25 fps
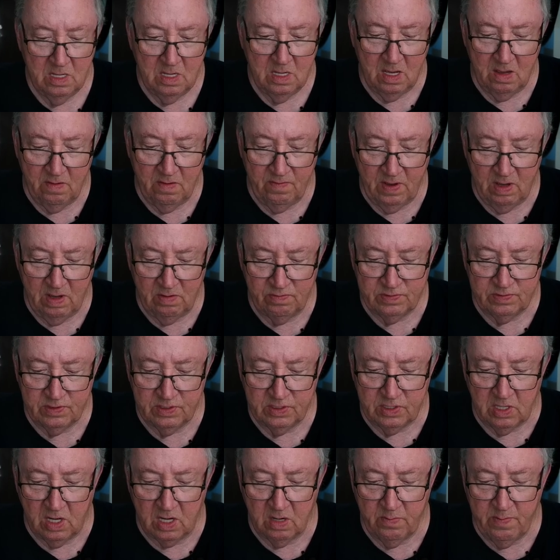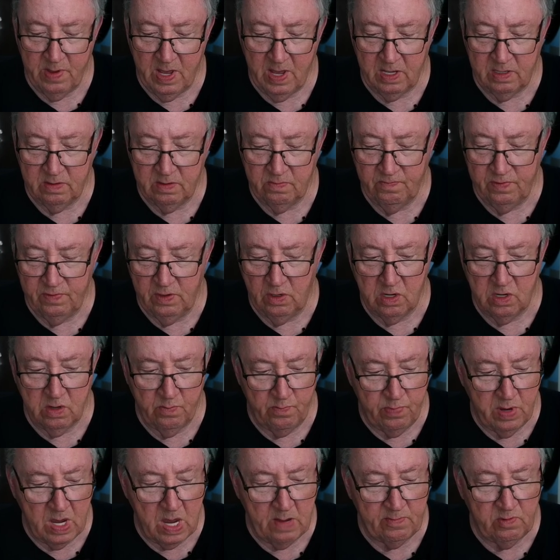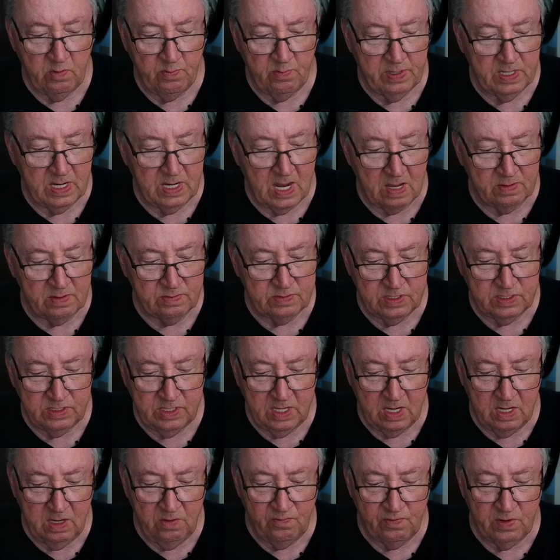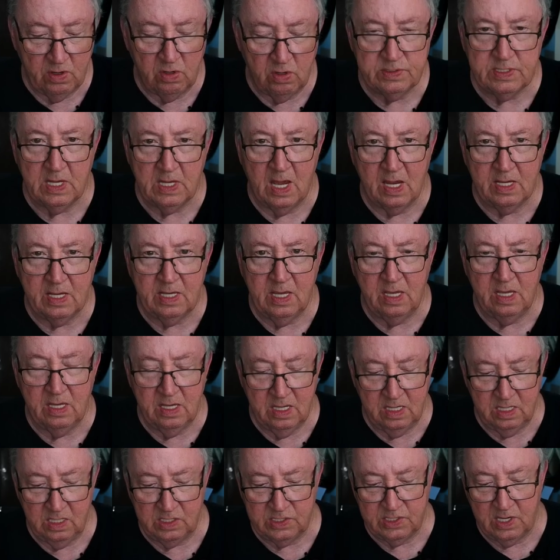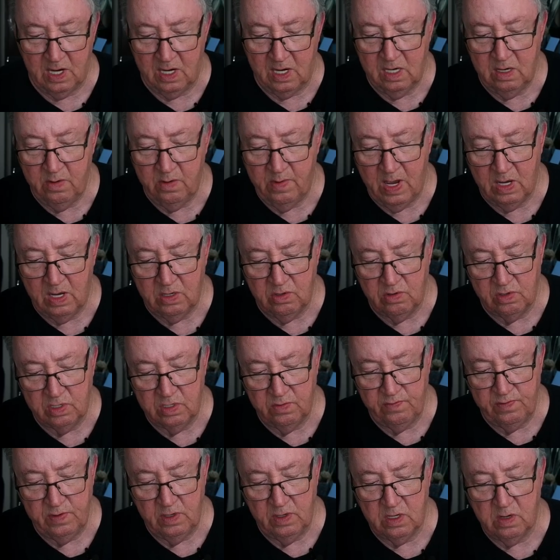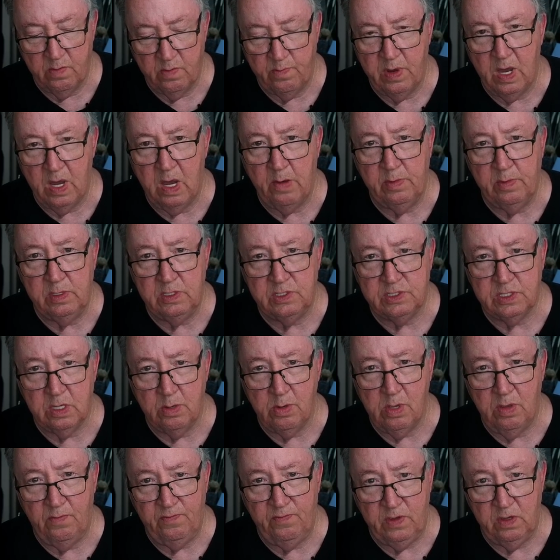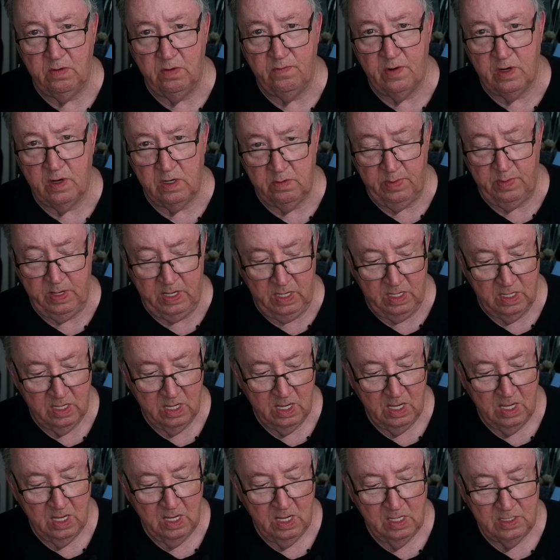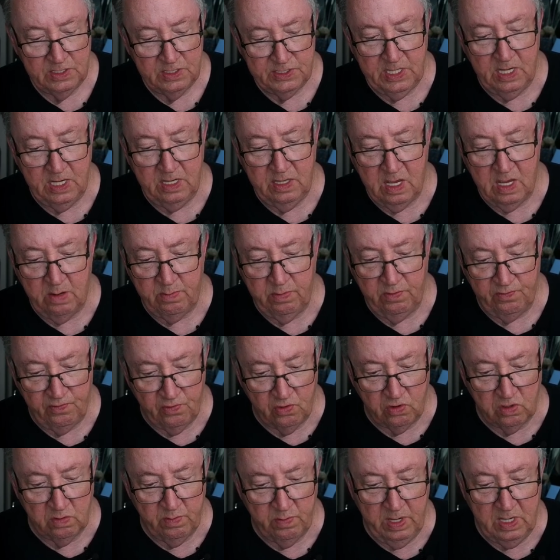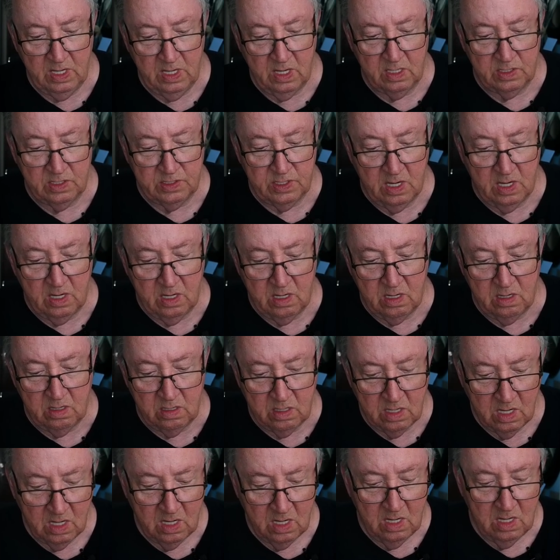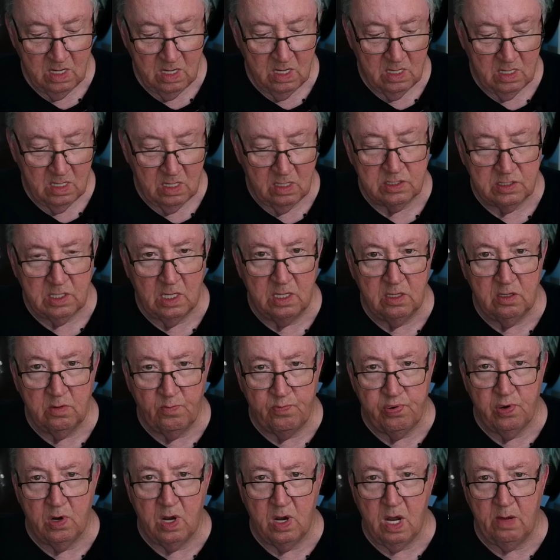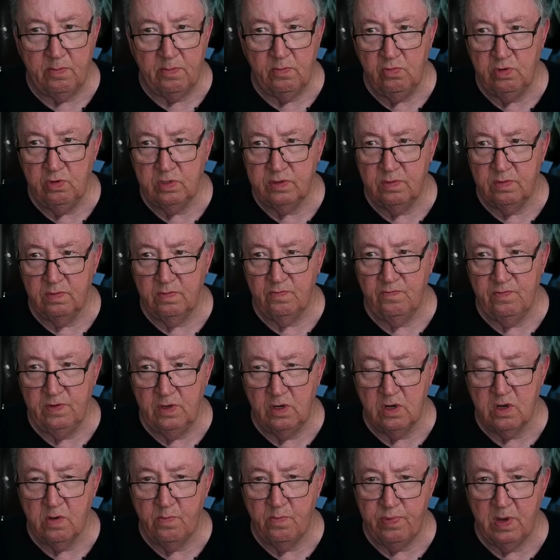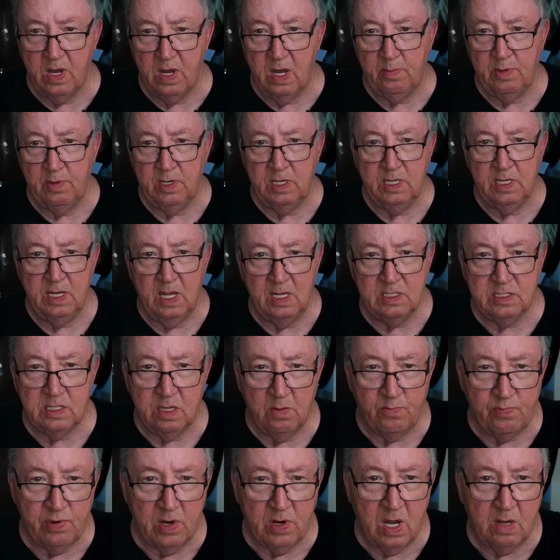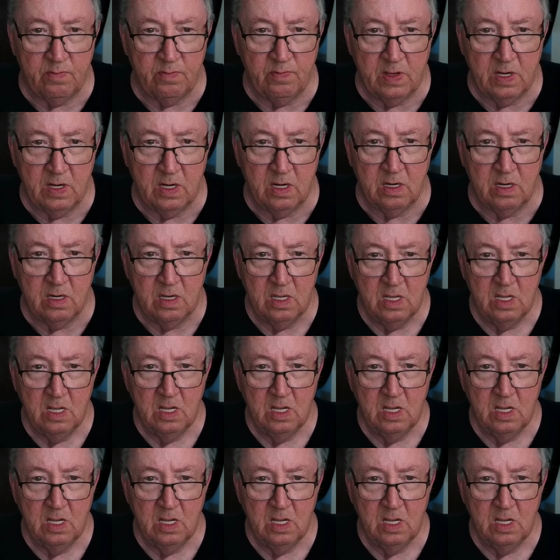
I've often thought about Vilcabamba, but I tell you folks, I can't get excited about going to Vilcabamba, and some of you have heard me say that before because there, there's a little problem with Vilcabamba, and that's the problem there.